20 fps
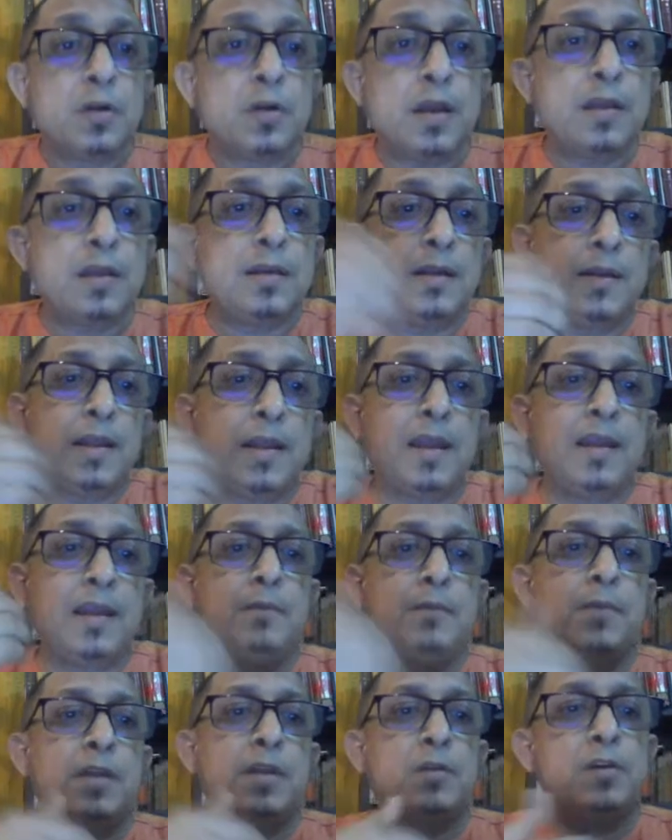So, and
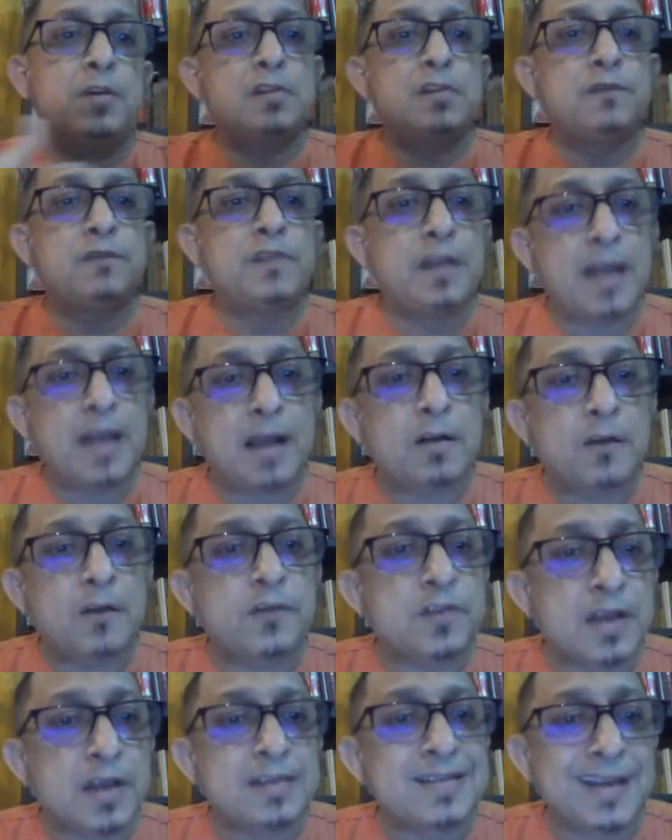again, because of the lack
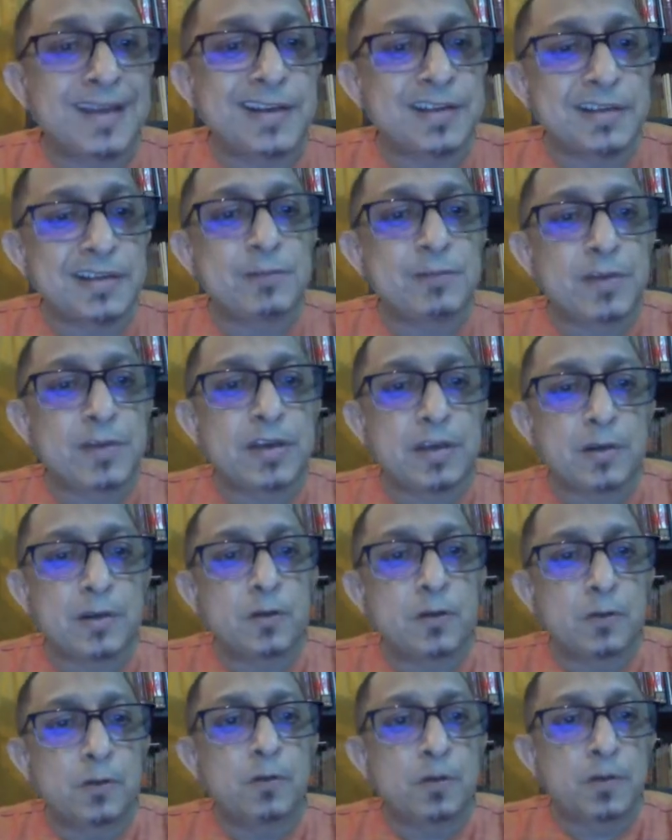of translations, we did
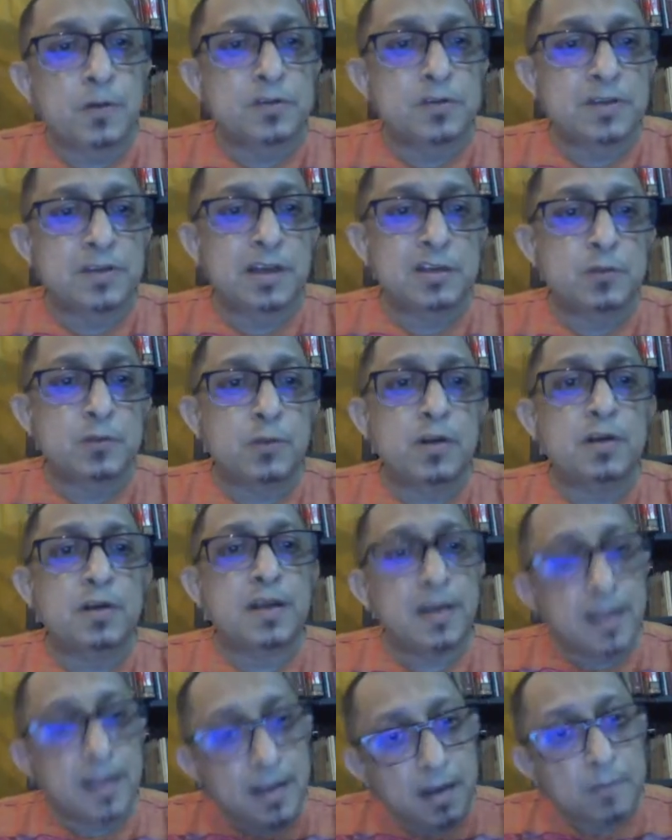not know about such
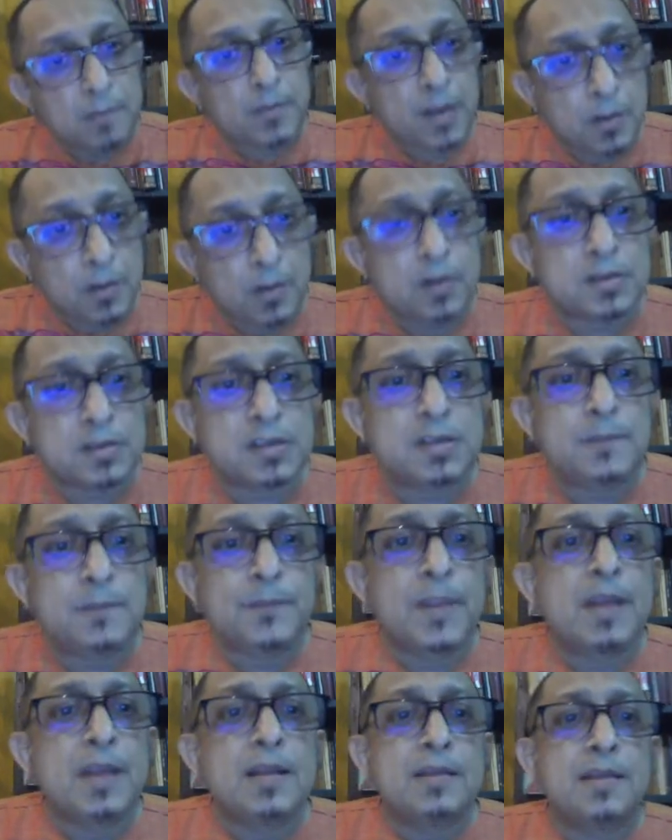work. And again, because
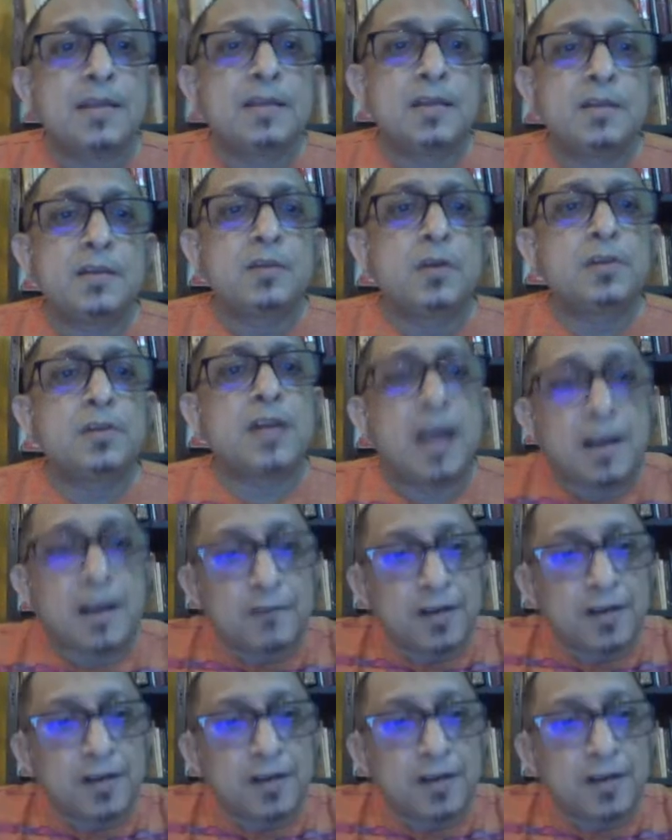they did not